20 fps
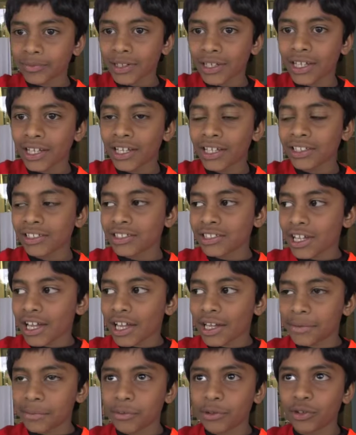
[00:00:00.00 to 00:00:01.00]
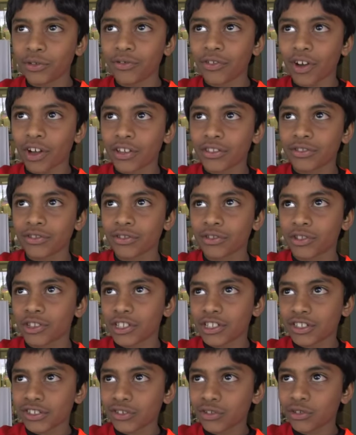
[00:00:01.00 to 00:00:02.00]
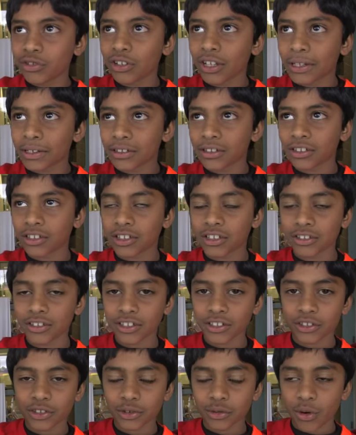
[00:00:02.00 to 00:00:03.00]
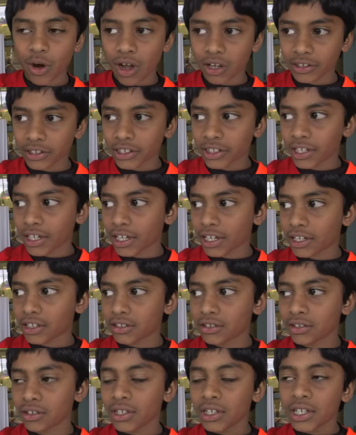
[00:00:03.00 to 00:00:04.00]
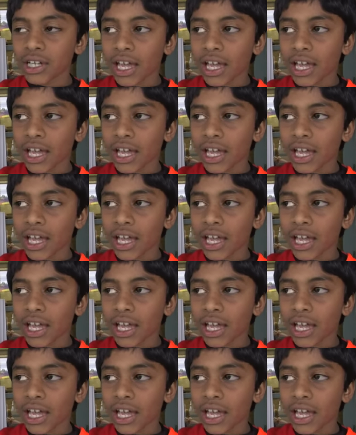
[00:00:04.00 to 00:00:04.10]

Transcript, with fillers: As I move on through this school, I'm going to continue walking, and